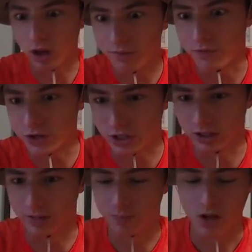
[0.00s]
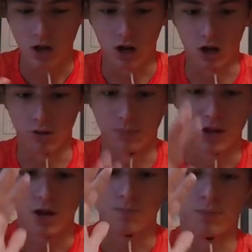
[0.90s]
love fishing them.
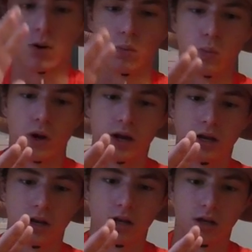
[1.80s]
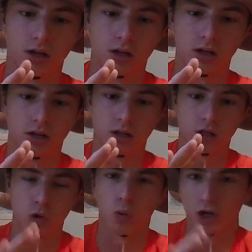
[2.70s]
But when
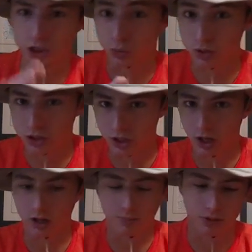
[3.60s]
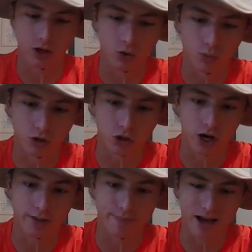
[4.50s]
you want to switch it up, you know, when you're
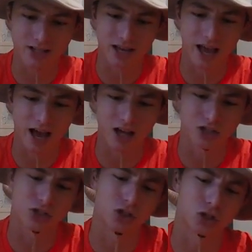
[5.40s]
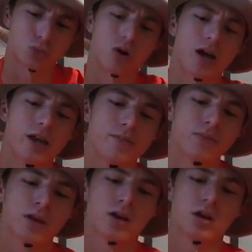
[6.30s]
trying to match that hatch just right,
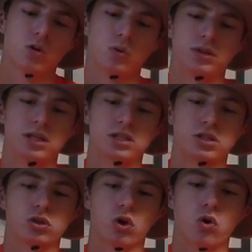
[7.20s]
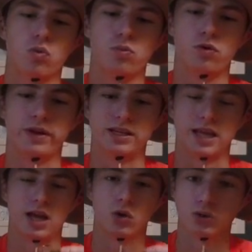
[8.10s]
with these slow moving
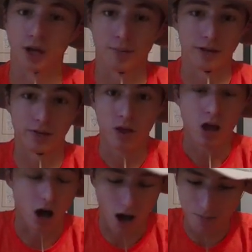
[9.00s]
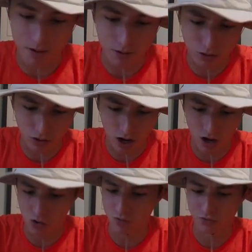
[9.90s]
tails, I mean, I maybe threw, I
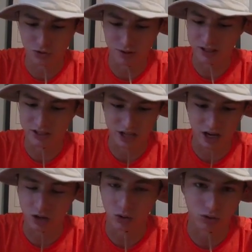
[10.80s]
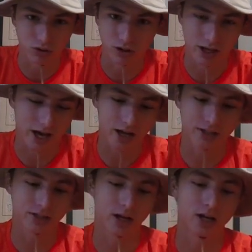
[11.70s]
don't know if it was my second or third
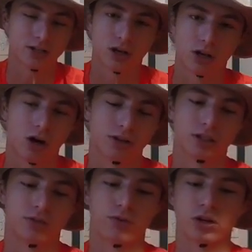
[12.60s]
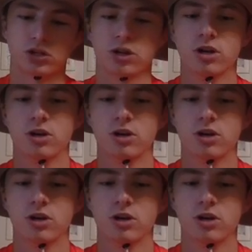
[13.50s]
cast, guys, I caught this fish.